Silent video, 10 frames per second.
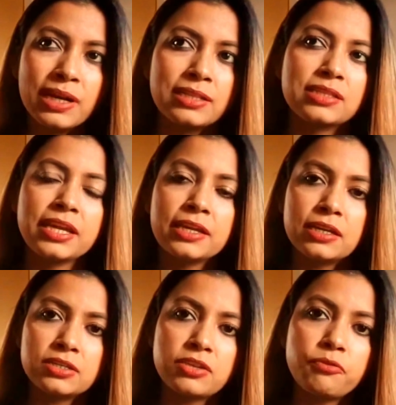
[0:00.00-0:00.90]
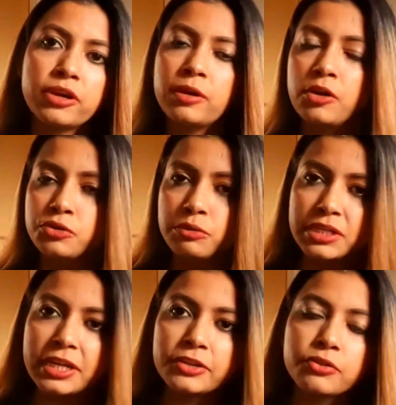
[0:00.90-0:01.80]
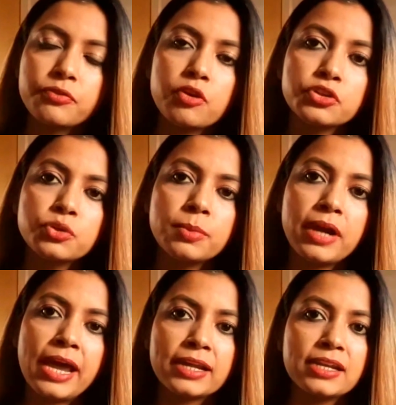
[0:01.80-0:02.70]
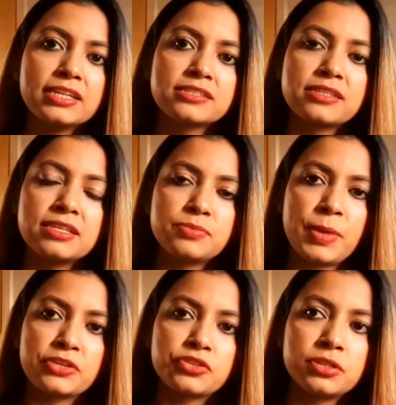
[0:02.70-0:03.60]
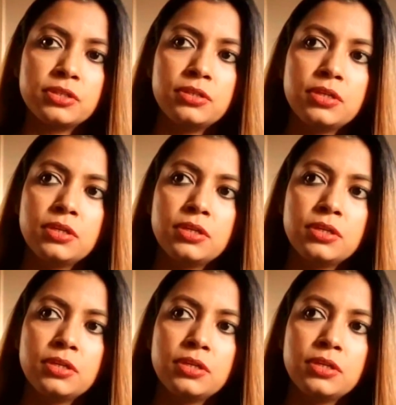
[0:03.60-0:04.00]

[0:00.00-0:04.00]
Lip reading: I think somewhere around 28th of October, I clicked this picture.